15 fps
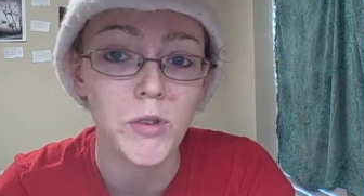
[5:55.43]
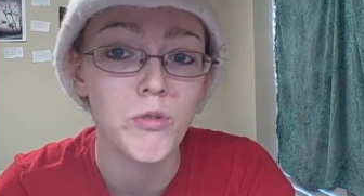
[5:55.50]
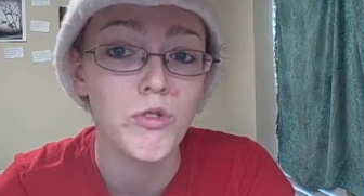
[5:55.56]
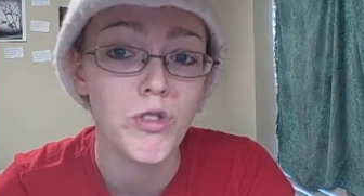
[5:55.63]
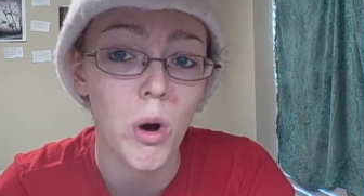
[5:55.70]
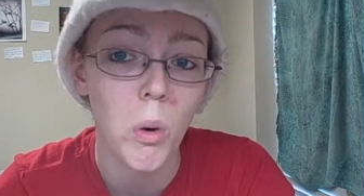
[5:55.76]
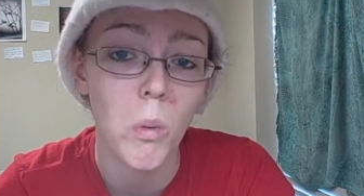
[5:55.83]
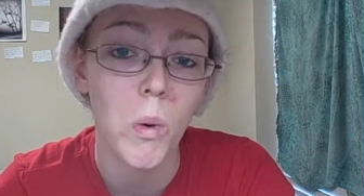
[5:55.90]
You
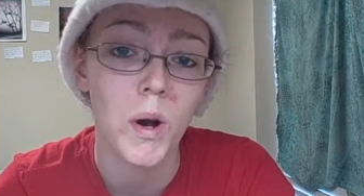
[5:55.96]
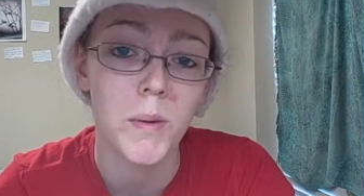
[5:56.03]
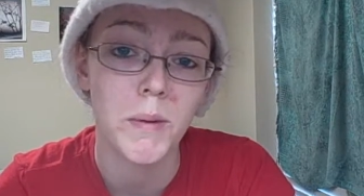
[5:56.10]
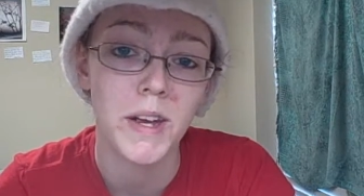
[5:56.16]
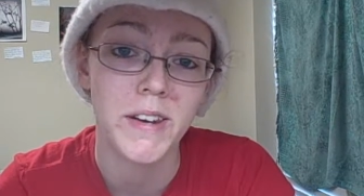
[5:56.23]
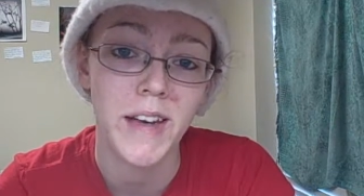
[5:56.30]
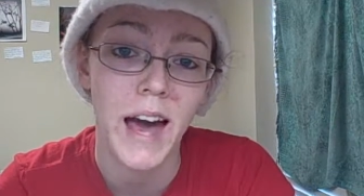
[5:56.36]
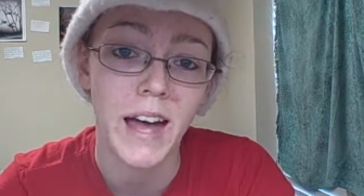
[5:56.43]
don't want to
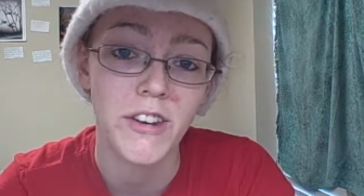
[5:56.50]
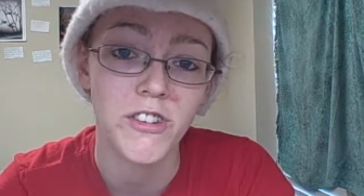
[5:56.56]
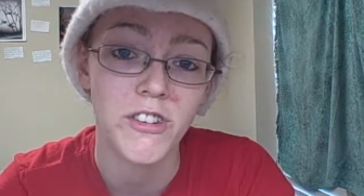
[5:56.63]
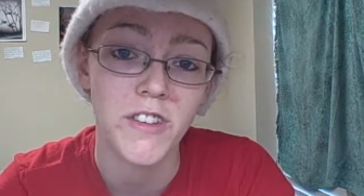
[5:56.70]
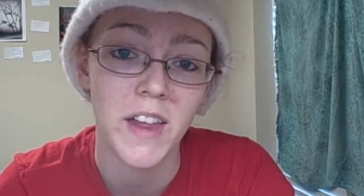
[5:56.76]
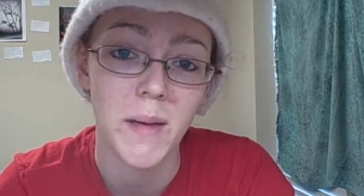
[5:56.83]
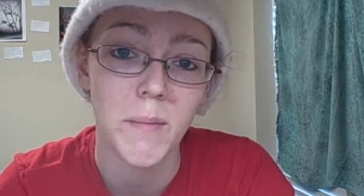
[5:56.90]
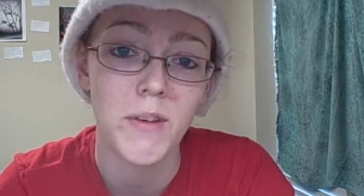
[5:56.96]
be
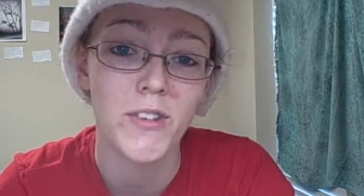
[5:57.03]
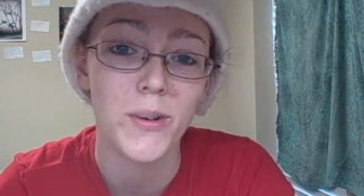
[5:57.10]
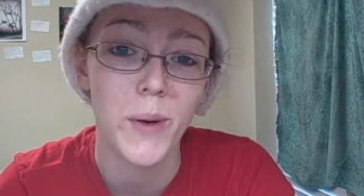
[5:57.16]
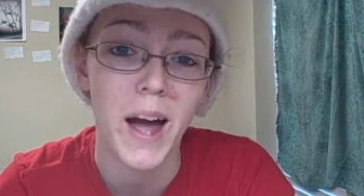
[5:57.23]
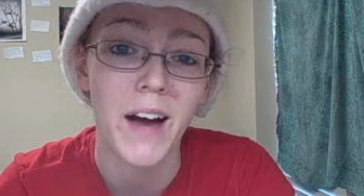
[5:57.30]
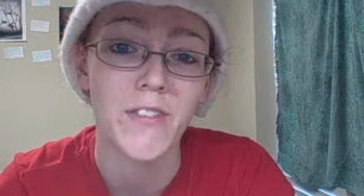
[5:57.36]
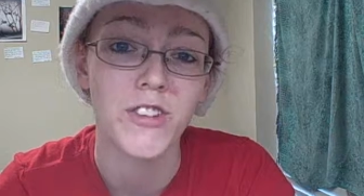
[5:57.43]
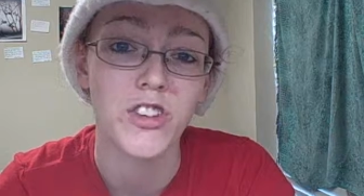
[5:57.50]
attached to them if you
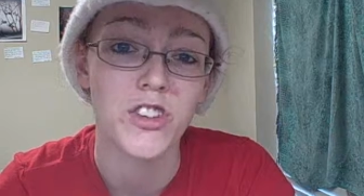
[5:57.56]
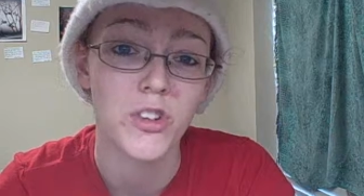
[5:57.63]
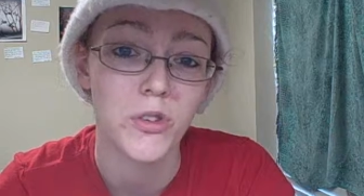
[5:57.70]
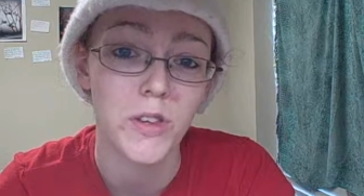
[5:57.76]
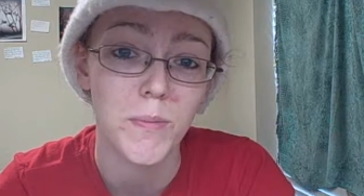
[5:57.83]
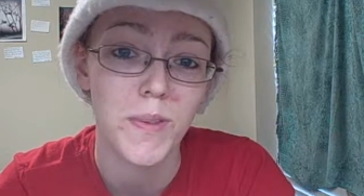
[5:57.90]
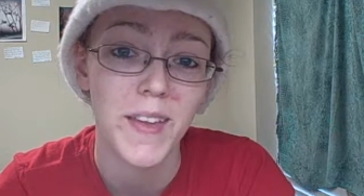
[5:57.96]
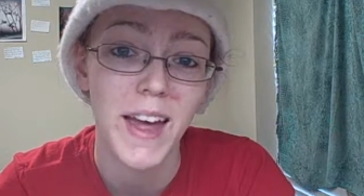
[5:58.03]
have to
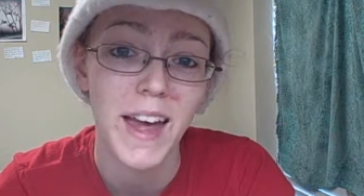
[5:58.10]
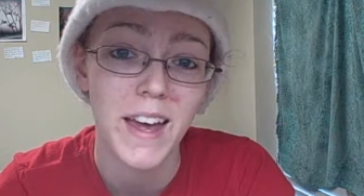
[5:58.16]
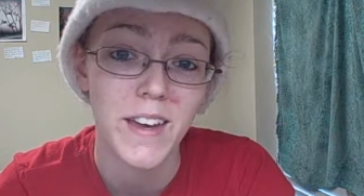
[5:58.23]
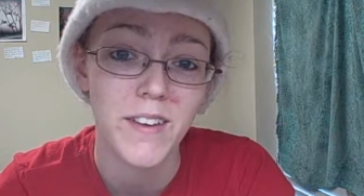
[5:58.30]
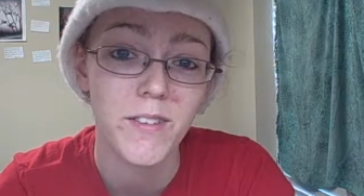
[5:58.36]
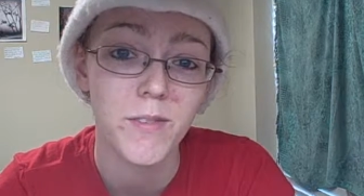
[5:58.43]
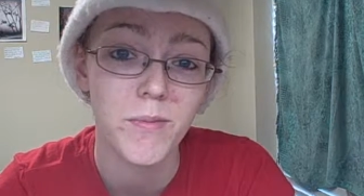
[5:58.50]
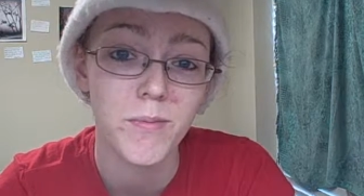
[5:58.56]
shoot them in the
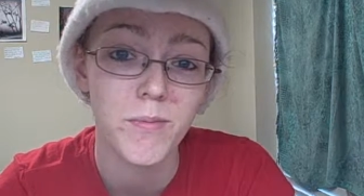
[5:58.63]
head.